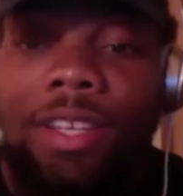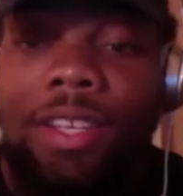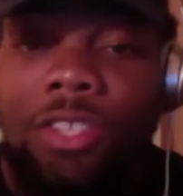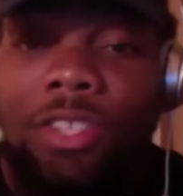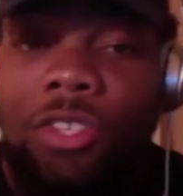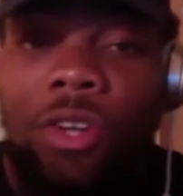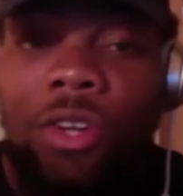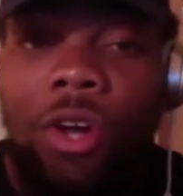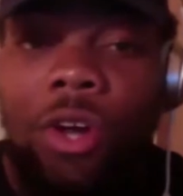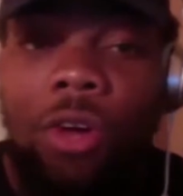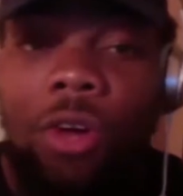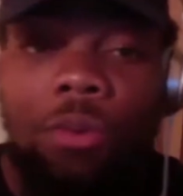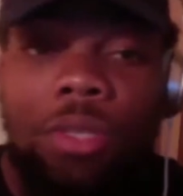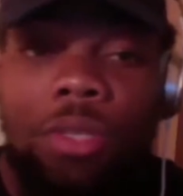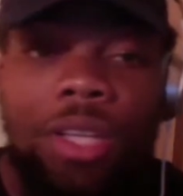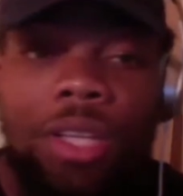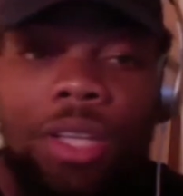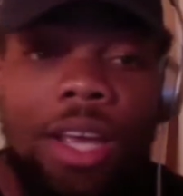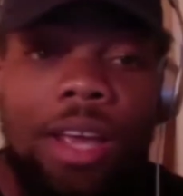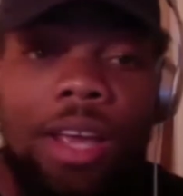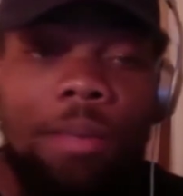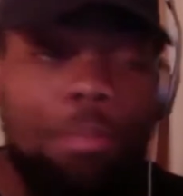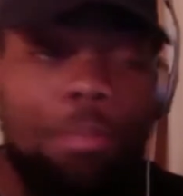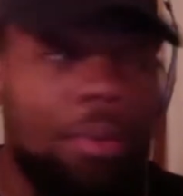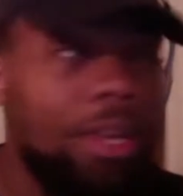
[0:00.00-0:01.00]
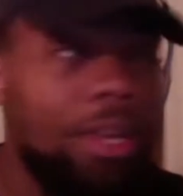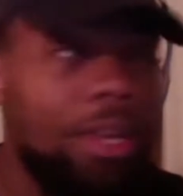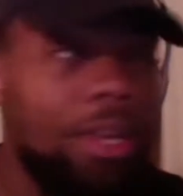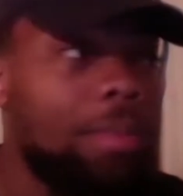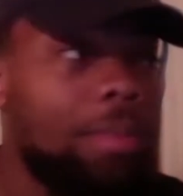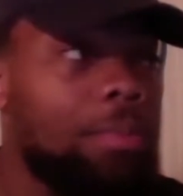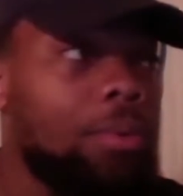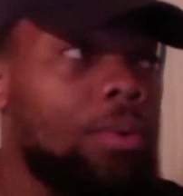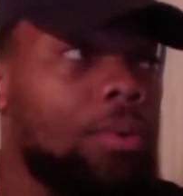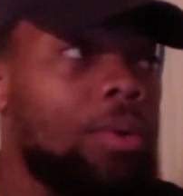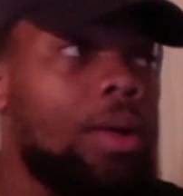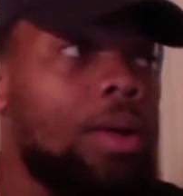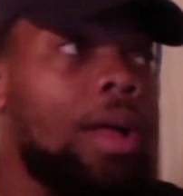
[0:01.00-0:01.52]
You know what I'm saying?
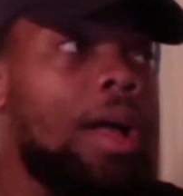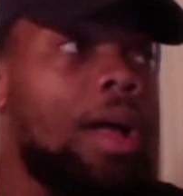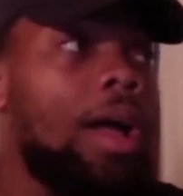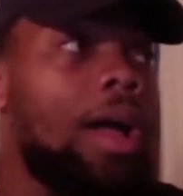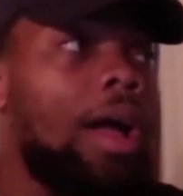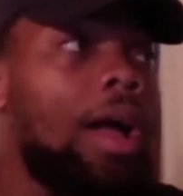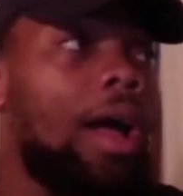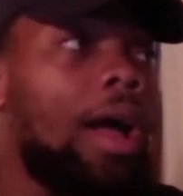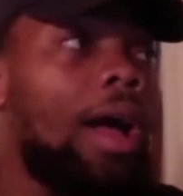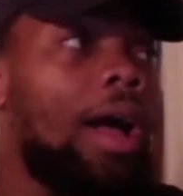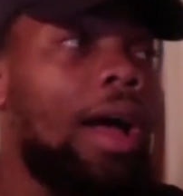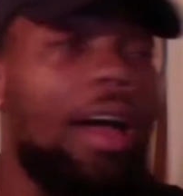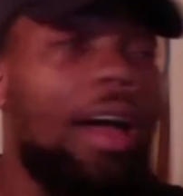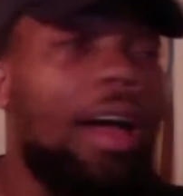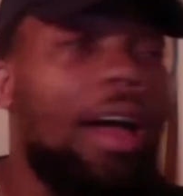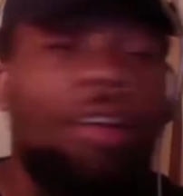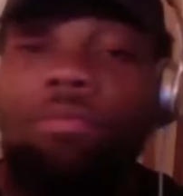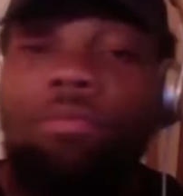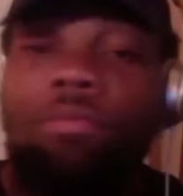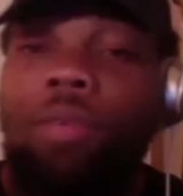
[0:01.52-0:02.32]
I